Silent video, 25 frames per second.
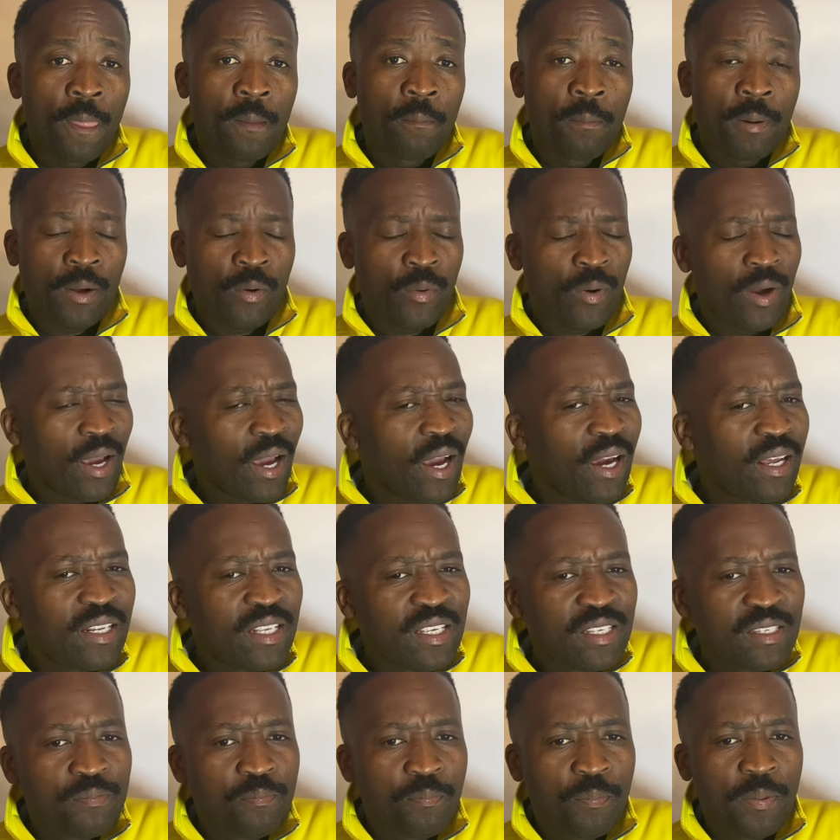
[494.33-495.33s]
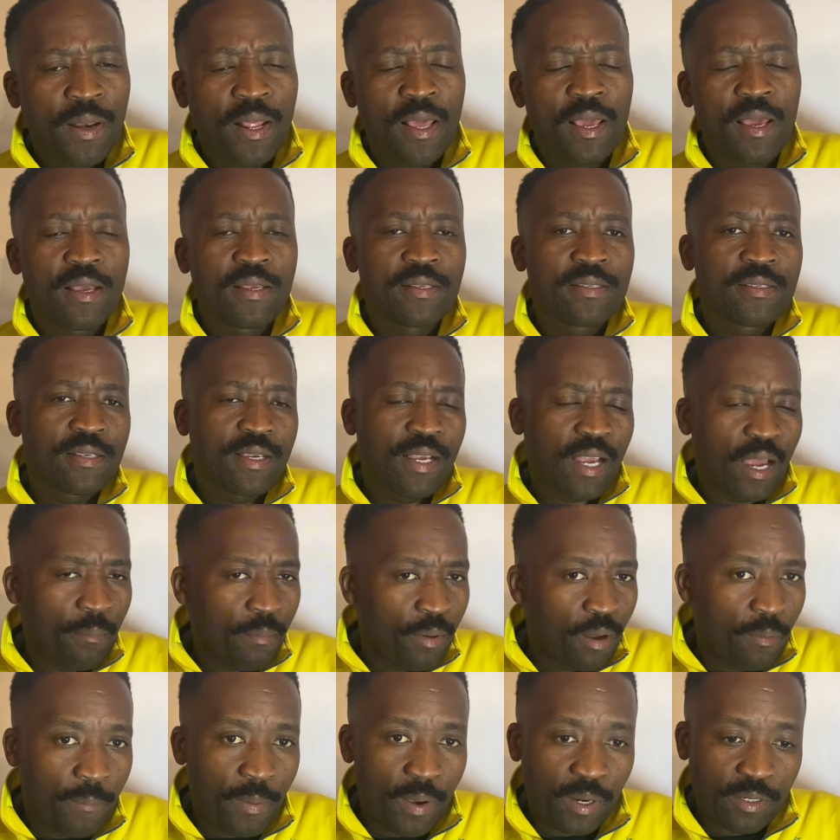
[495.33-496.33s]
But why are these players
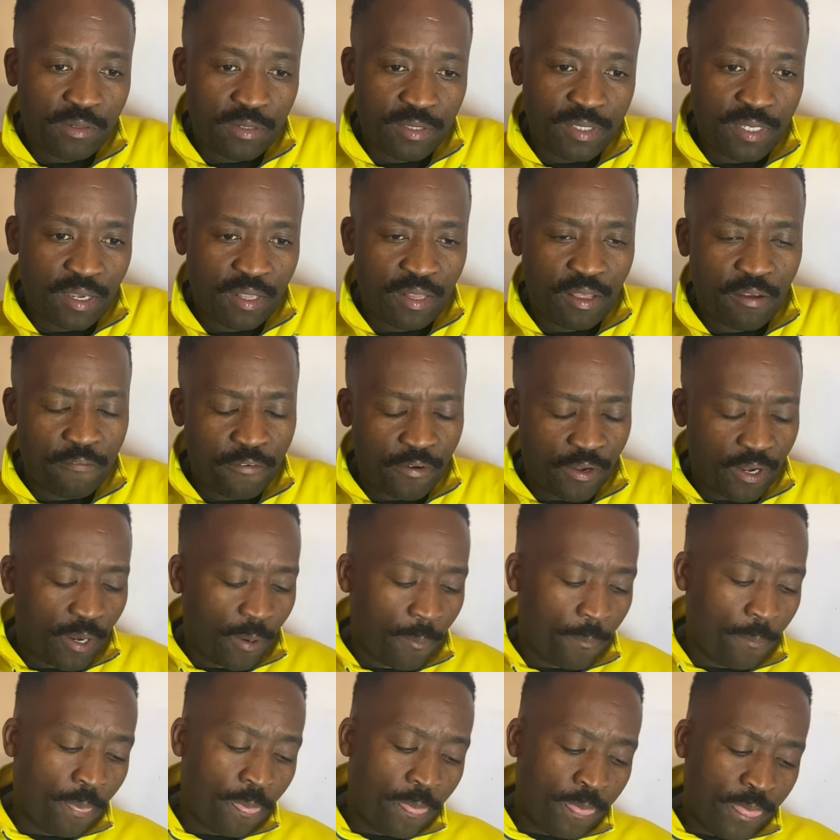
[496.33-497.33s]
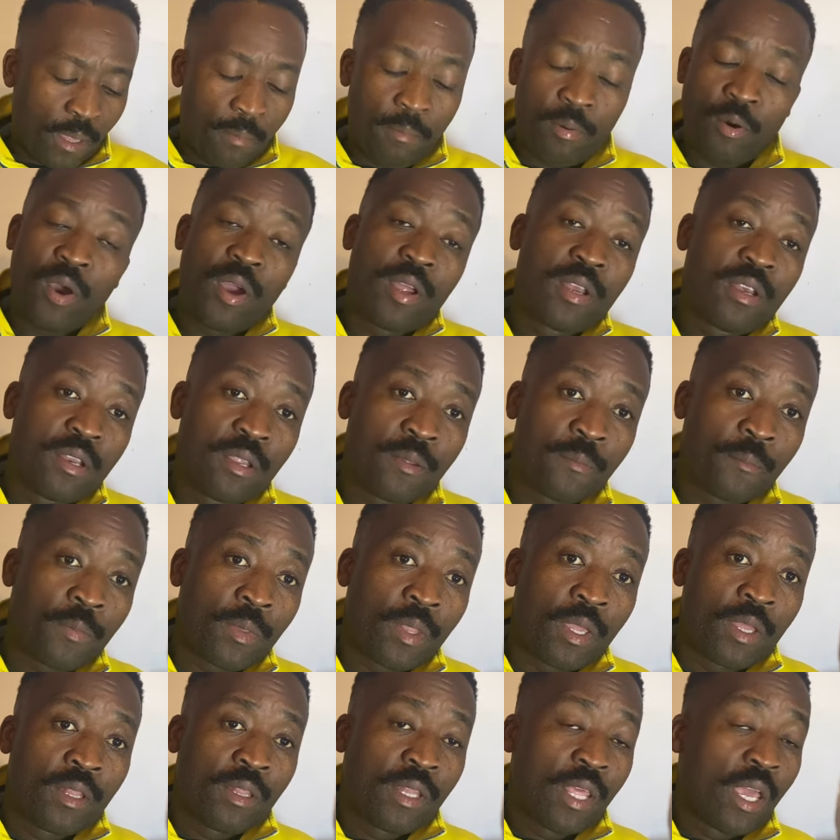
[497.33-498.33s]
coming back to South Africa? Number one,
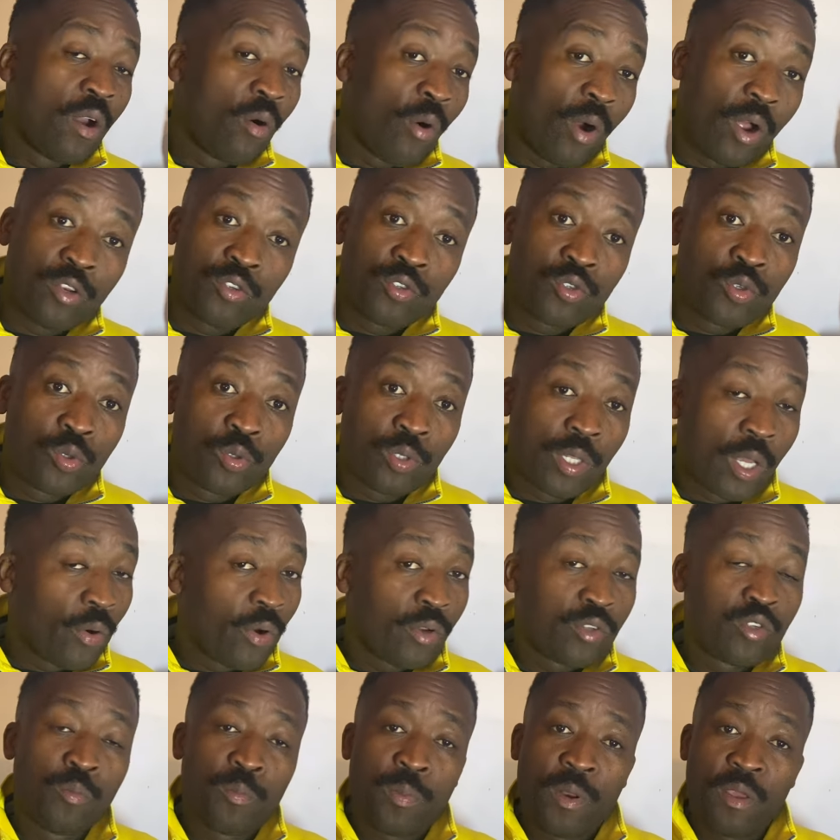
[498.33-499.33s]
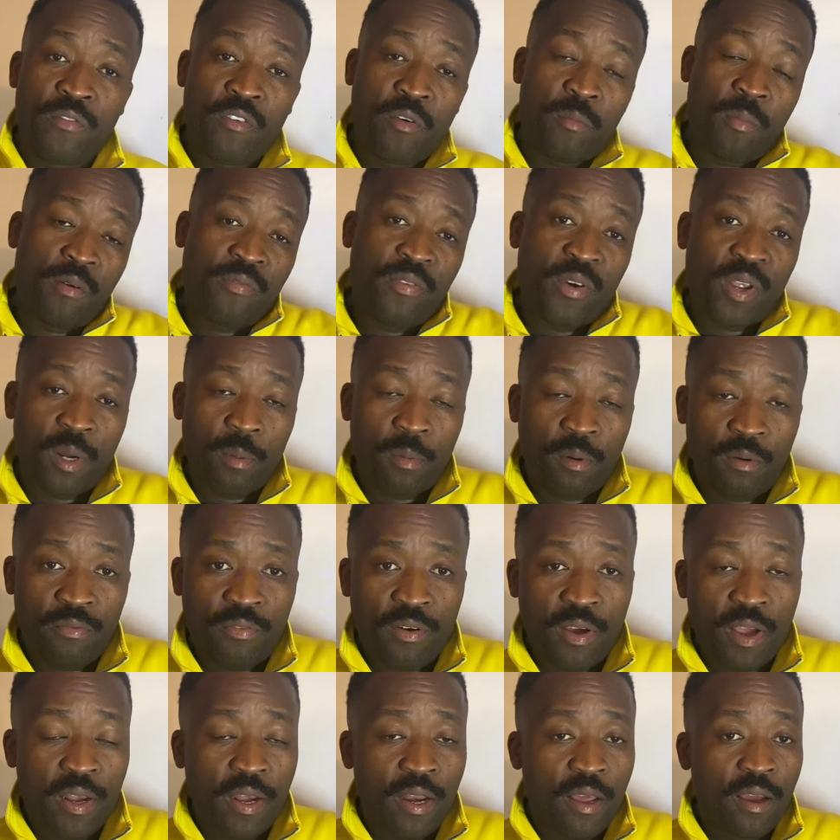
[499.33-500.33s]
they want to play for Bafana
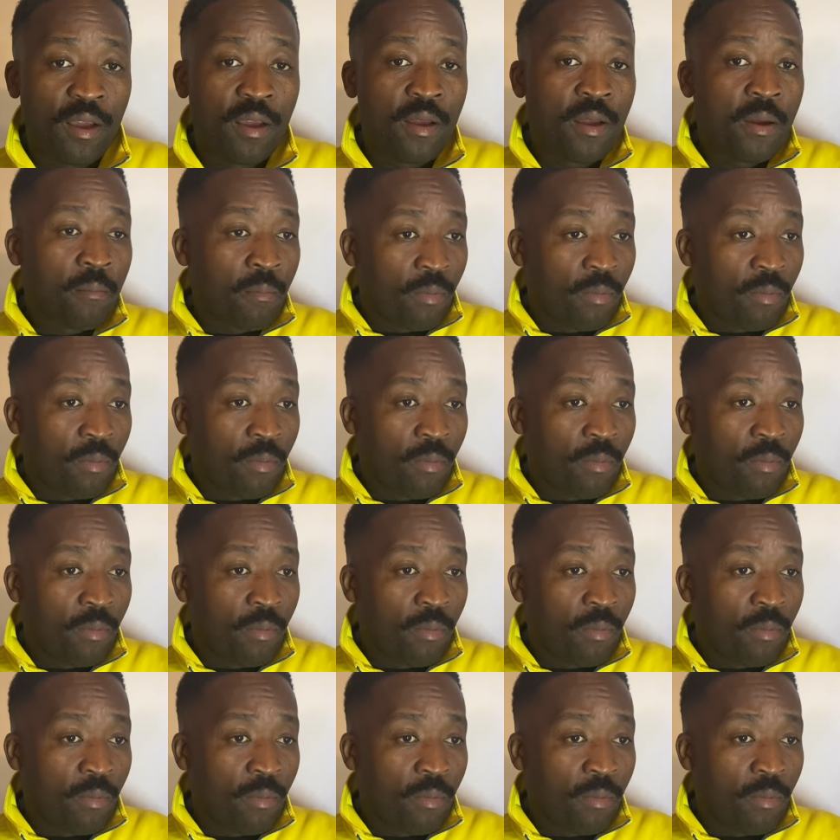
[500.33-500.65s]
Bafana.